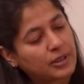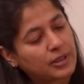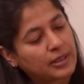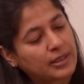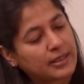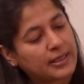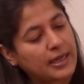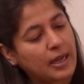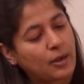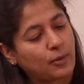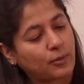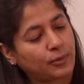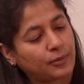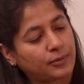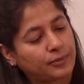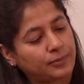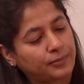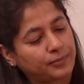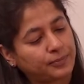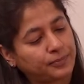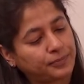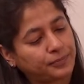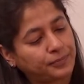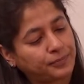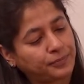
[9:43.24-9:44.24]
down
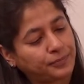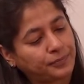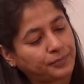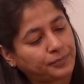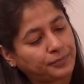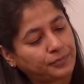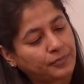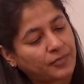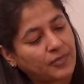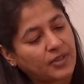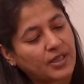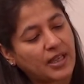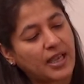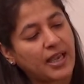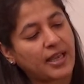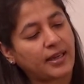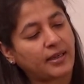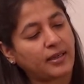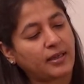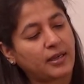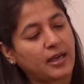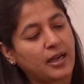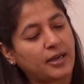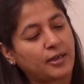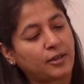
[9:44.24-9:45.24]

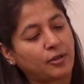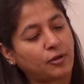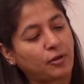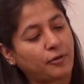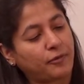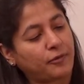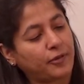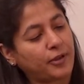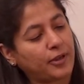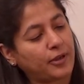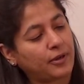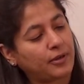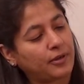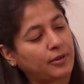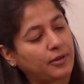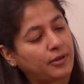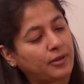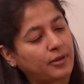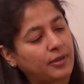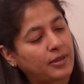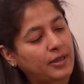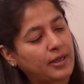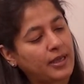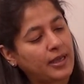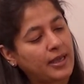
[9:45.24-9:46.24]
and cut it off here.
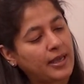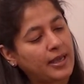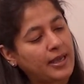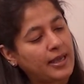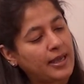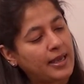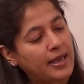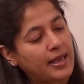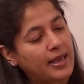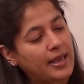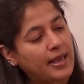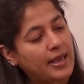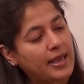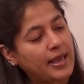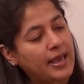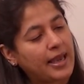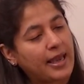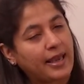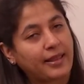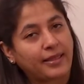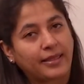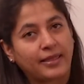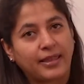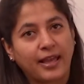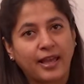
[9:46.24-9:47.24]

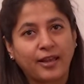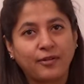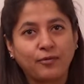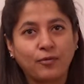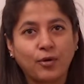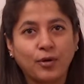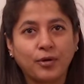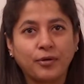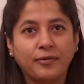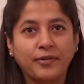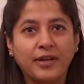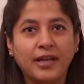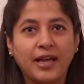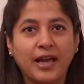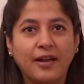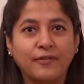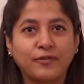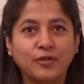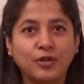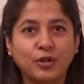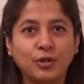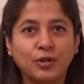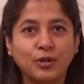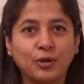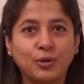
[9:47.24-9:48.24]
And then what do we have
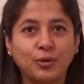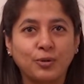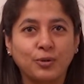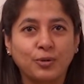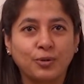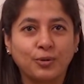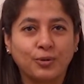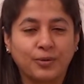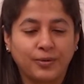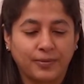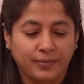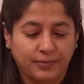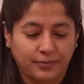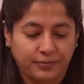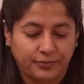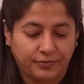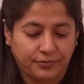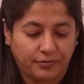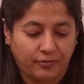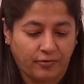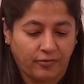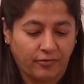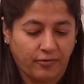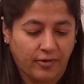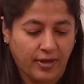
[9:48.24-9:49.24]
to do?
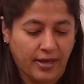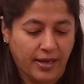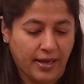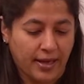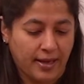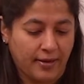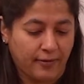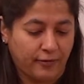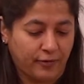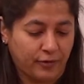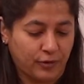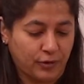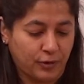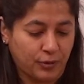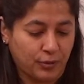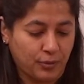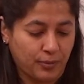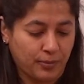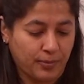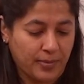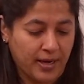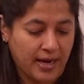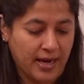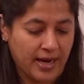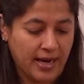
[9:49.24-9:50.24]
we have to
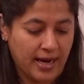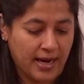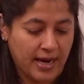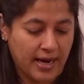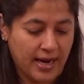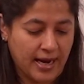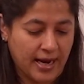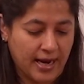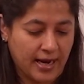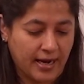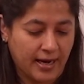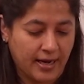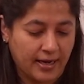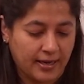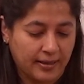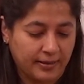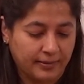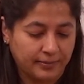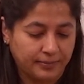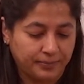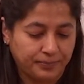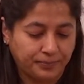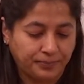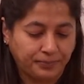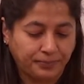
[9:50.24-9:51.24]
make
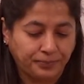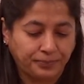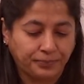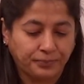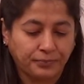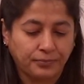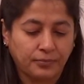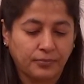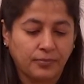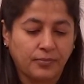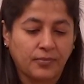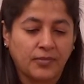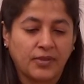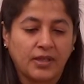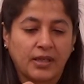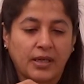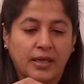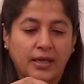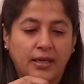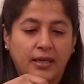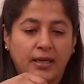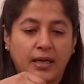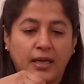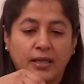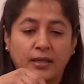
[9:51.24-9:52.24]

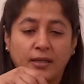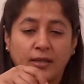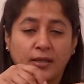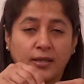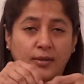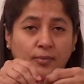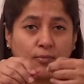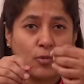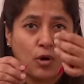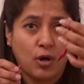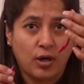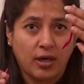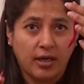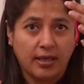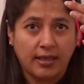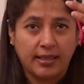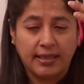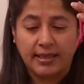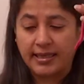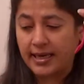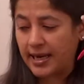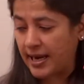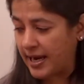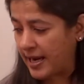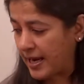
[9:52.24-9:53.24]
another smaller
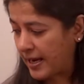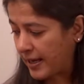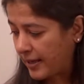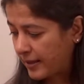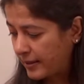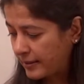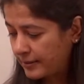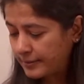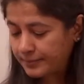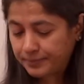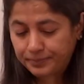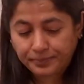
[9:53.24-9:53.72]
snake